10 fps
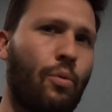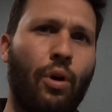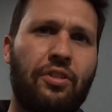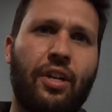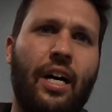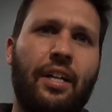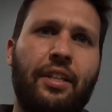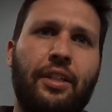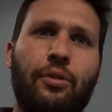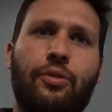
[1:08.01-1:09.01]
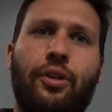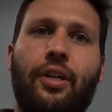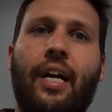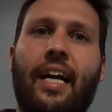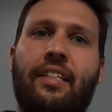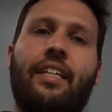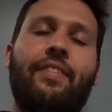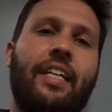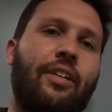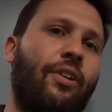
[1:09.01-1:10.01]
what's uh, the user
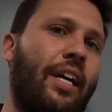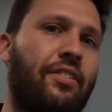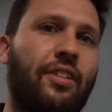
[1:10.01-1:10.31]
activity and all that